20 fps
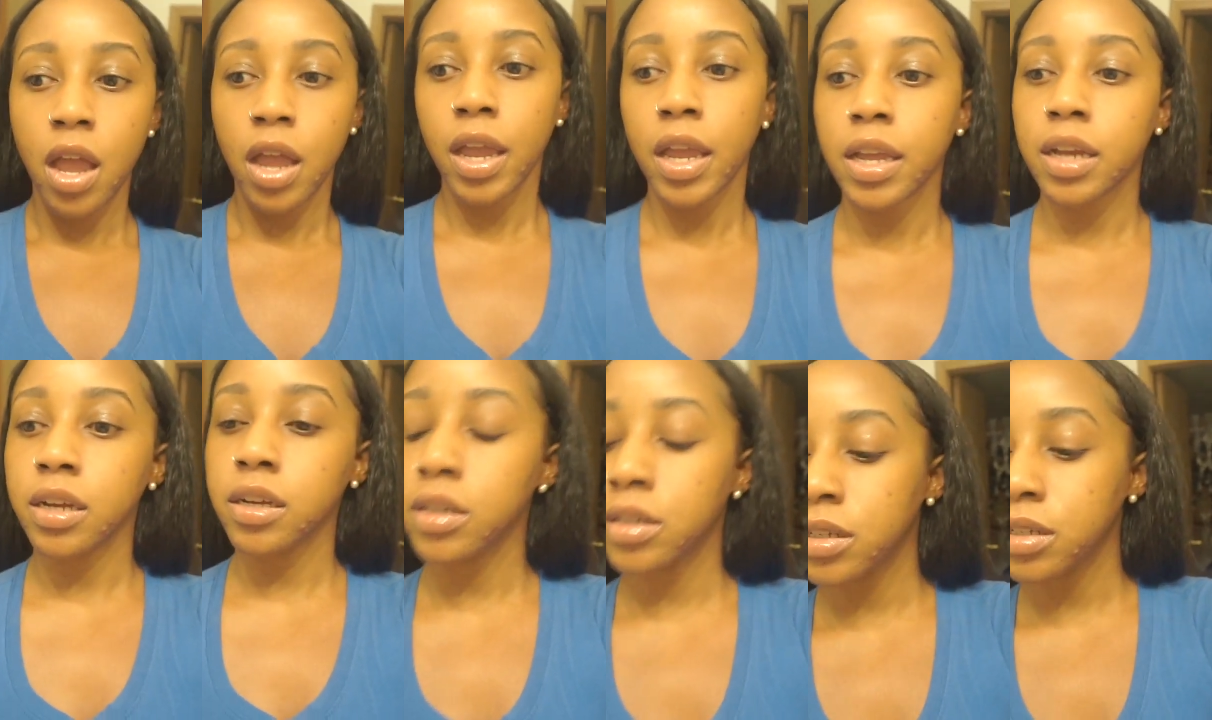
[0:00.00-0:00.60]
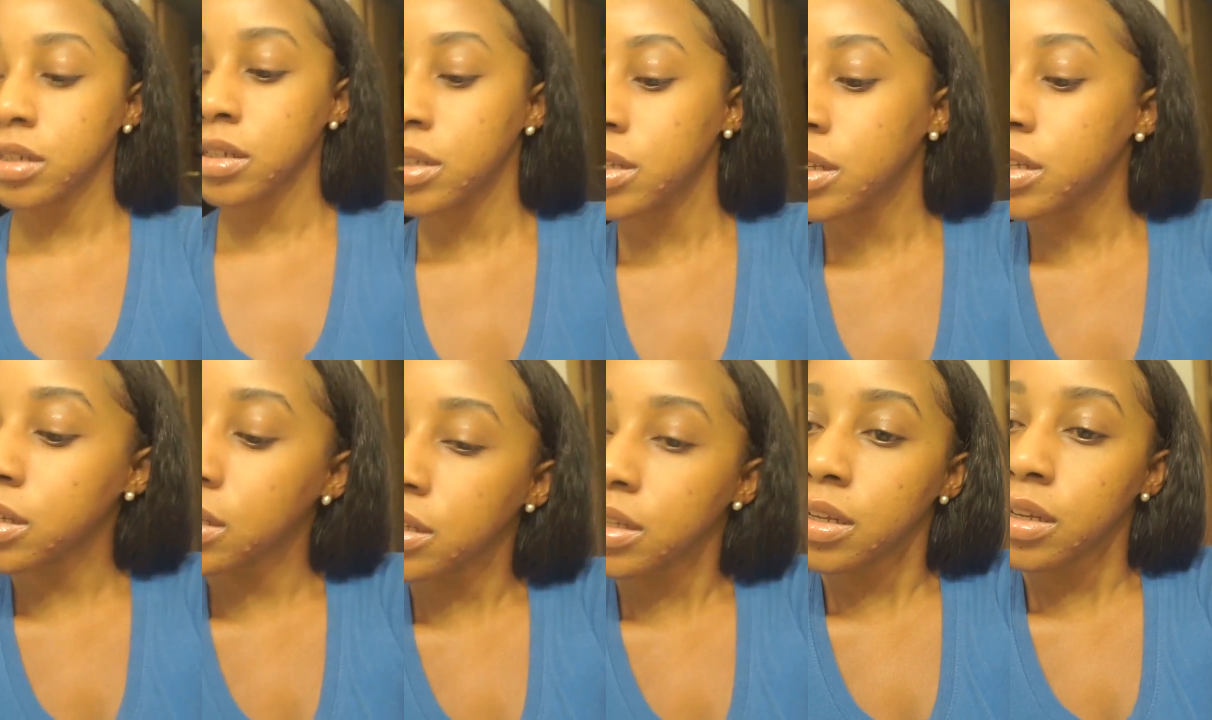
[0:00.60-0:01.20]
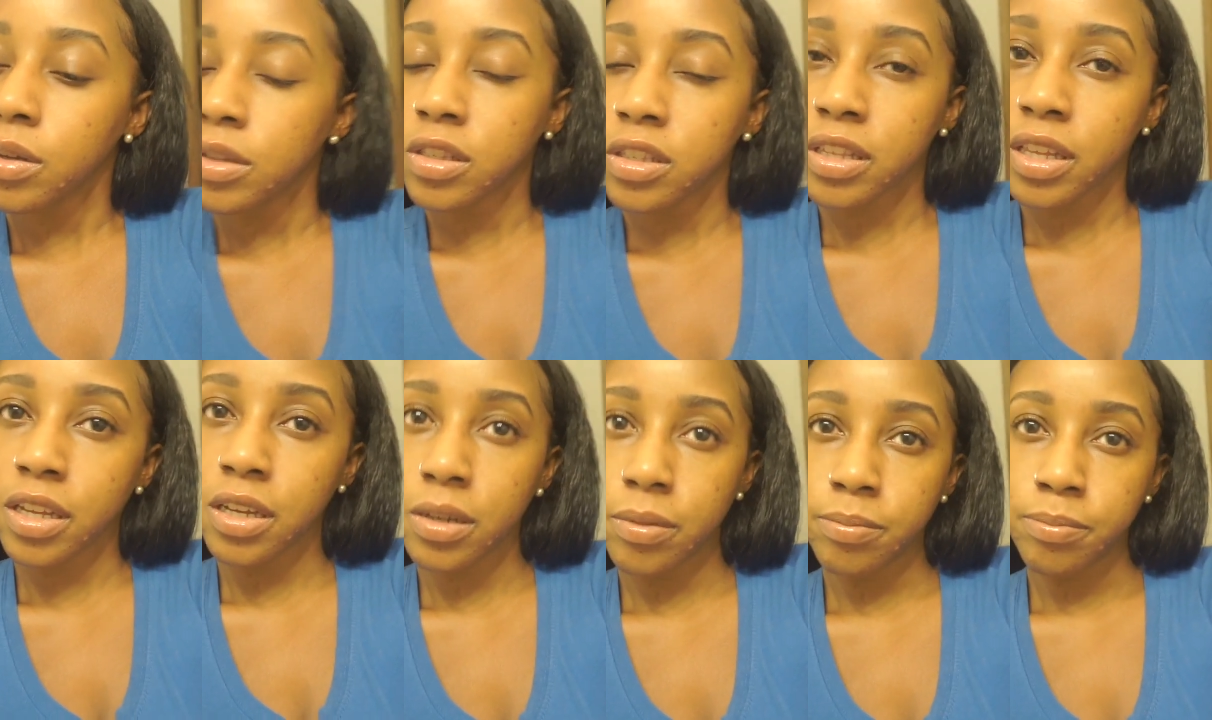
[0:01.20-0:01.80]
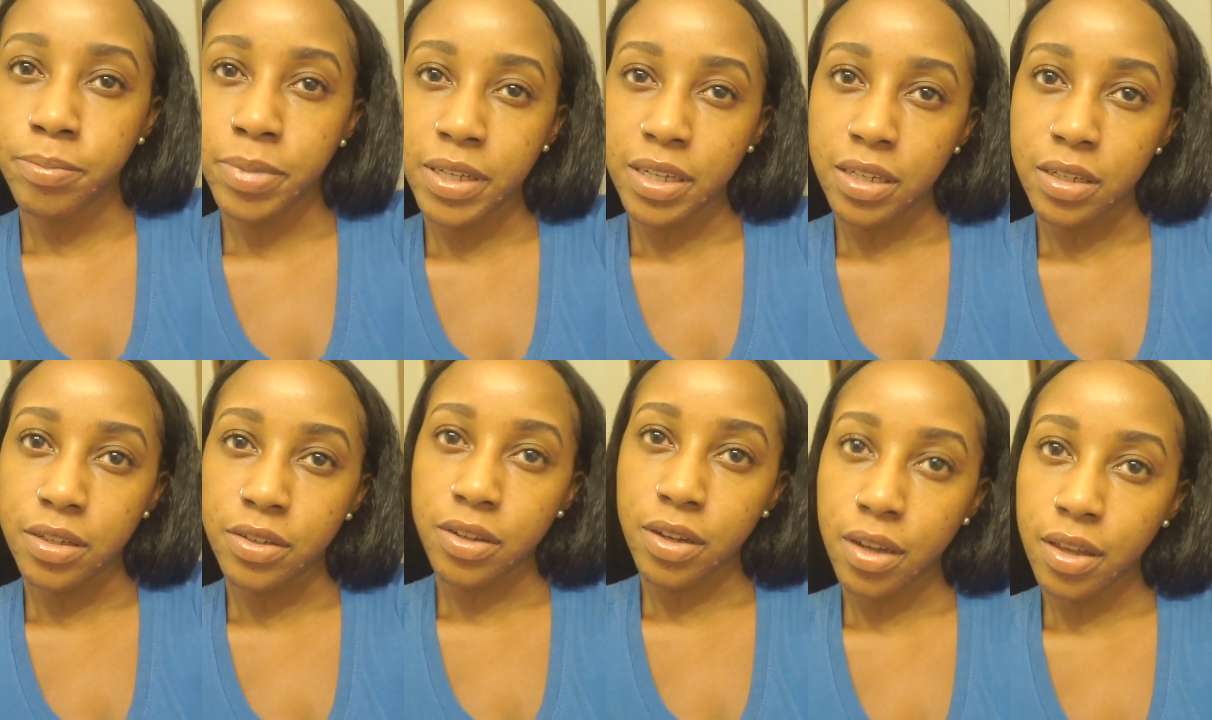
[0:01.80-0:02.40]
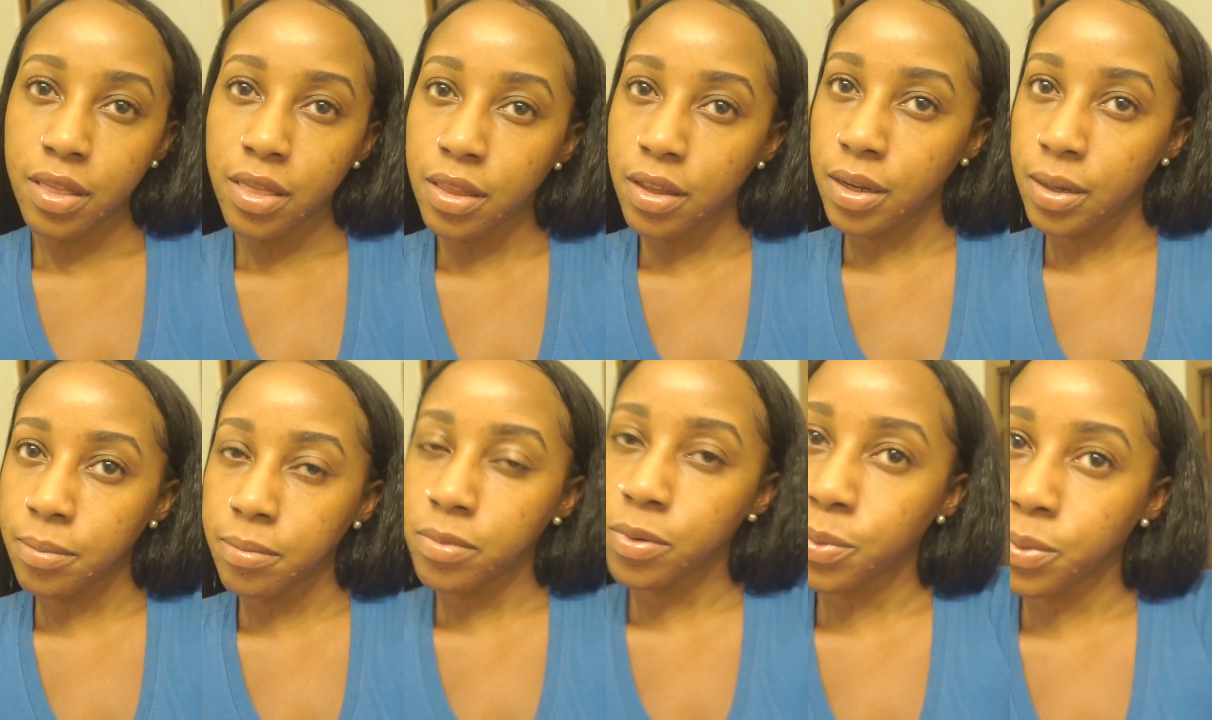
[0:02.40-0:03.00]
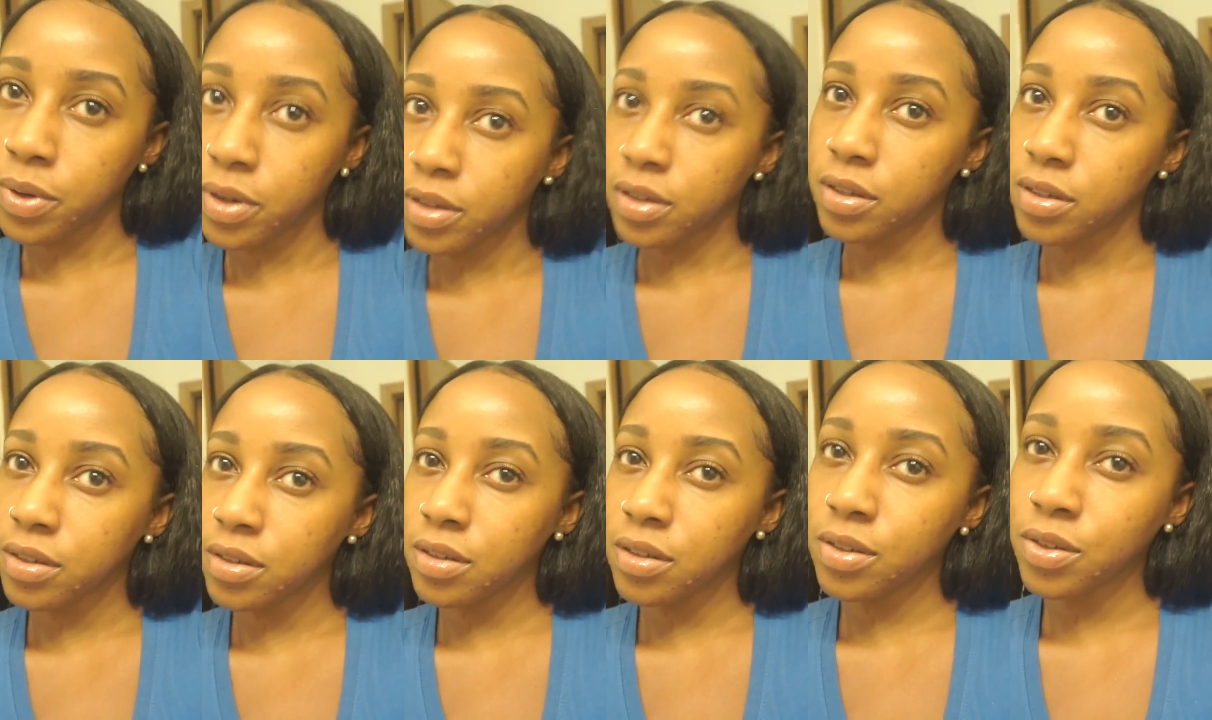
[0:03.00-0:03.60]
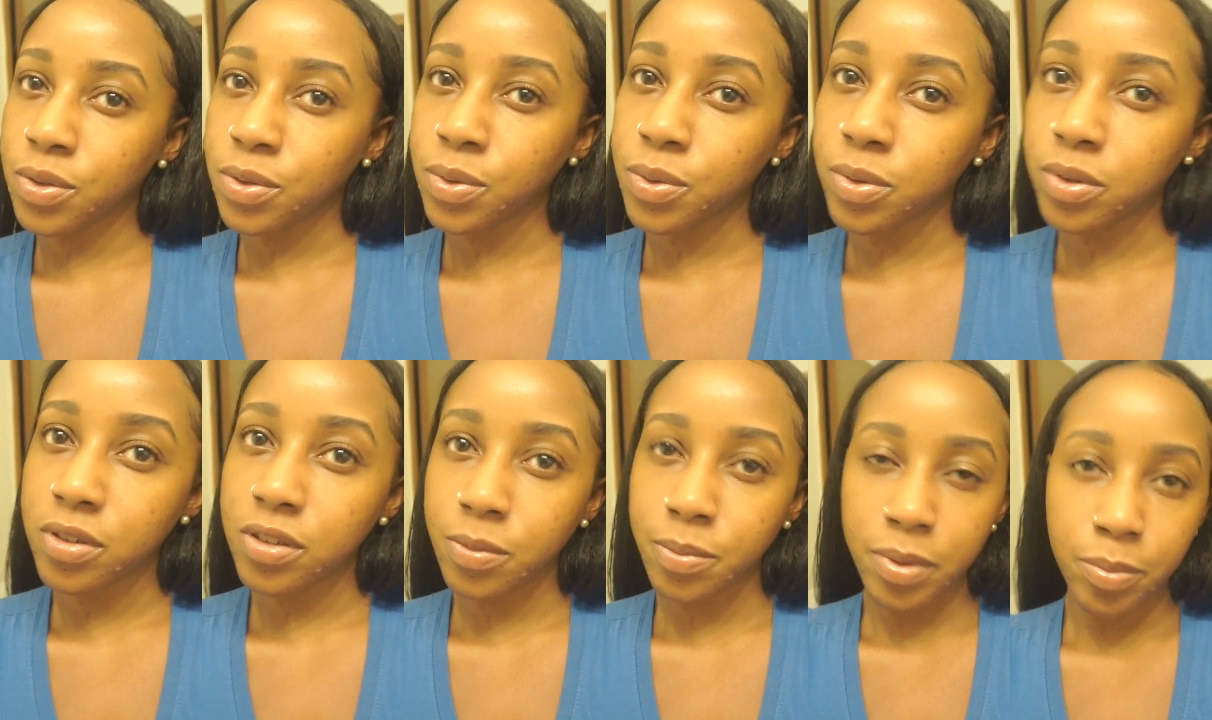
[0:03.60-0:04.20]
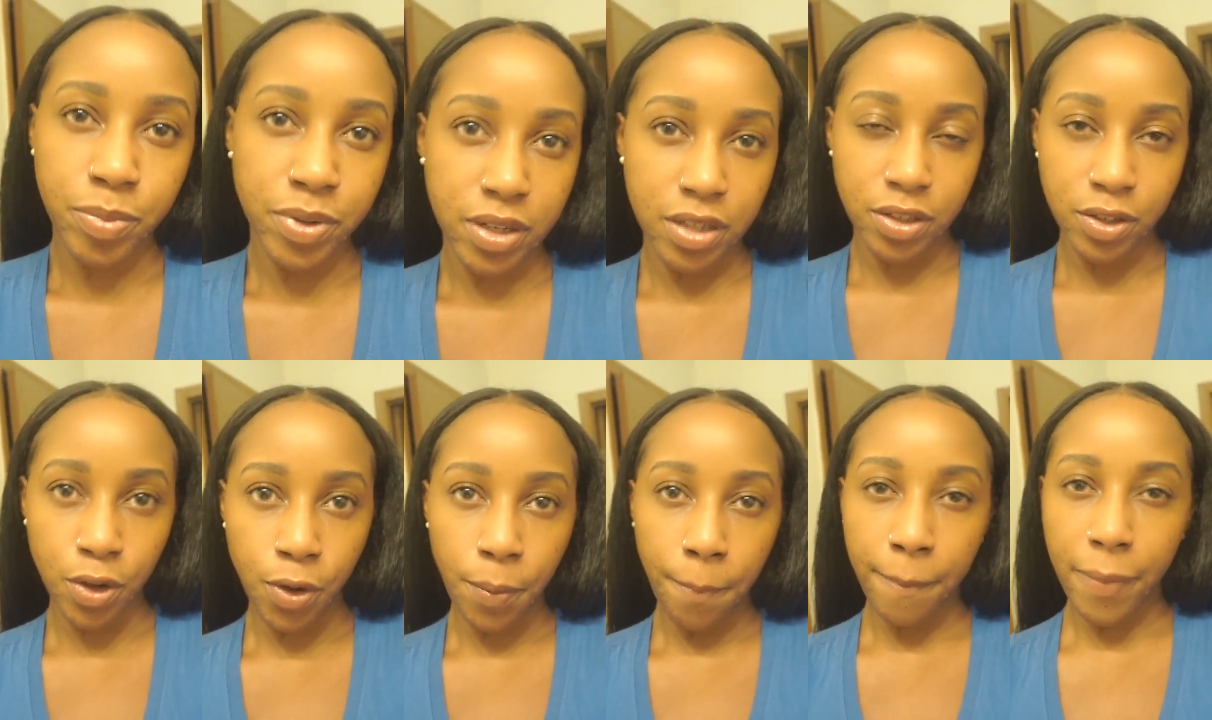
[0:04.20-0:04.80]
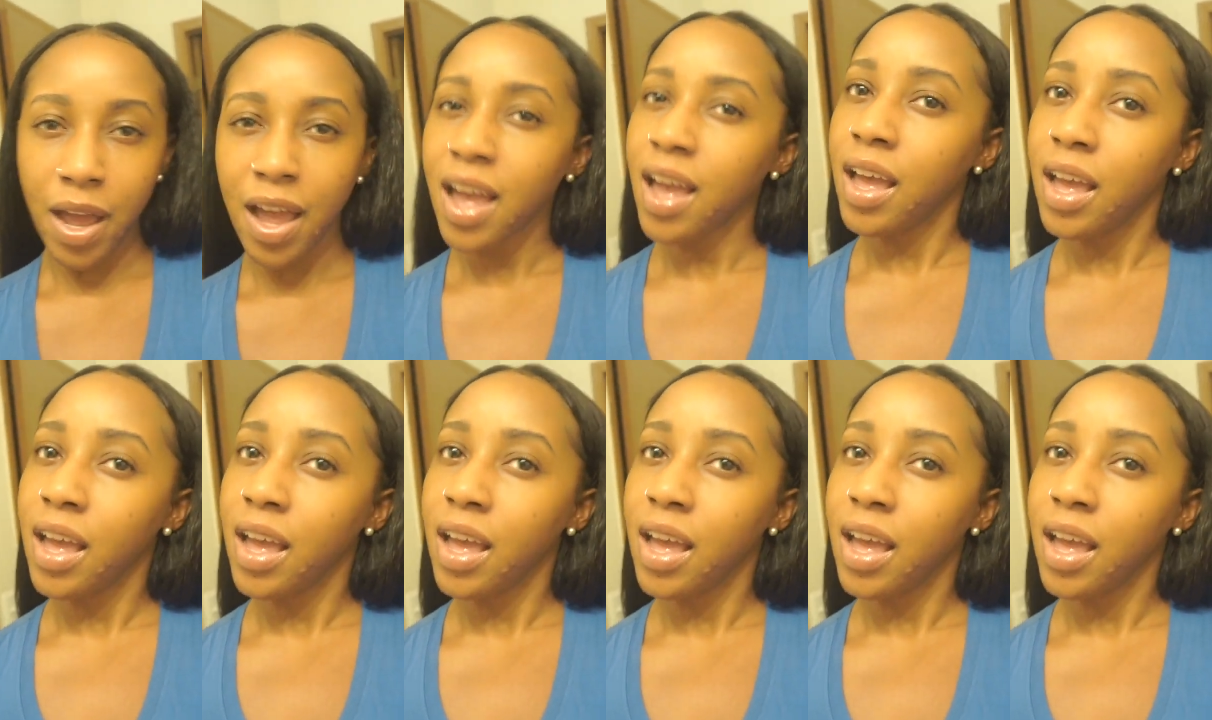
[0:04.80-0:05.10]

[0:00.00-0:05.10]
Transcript: And it's like a PJ themed one, so should be pretty dope.